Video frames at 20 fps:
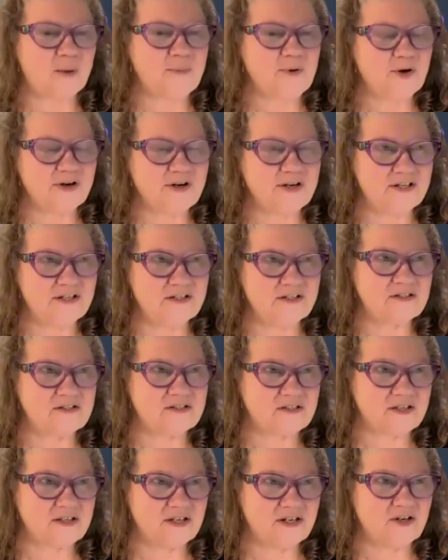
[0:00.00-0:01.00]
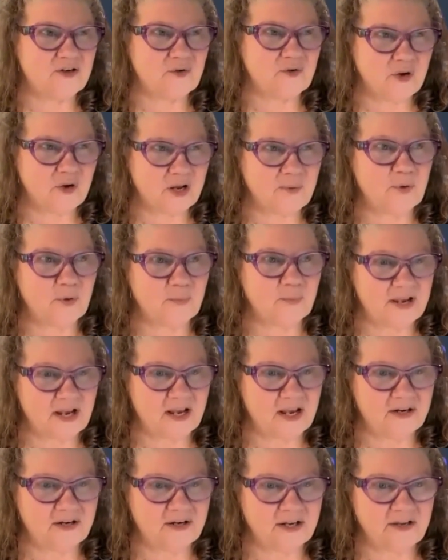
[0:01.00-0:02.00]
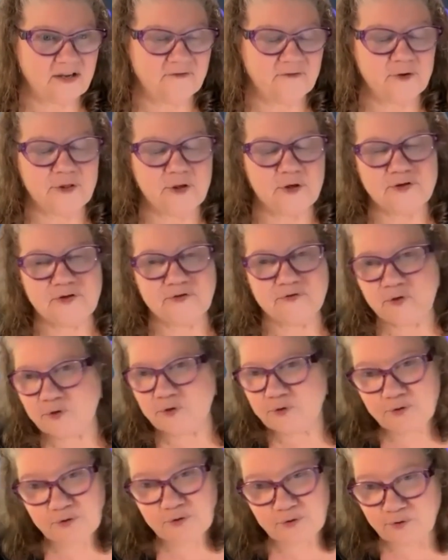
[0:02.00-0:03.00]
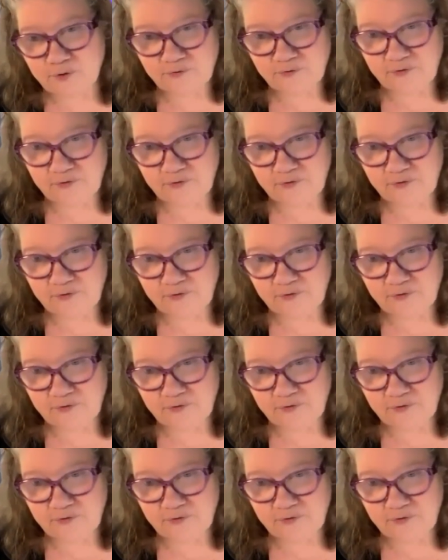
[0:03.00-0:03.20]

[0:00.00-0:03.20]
Robert is an incredible man. And for those of you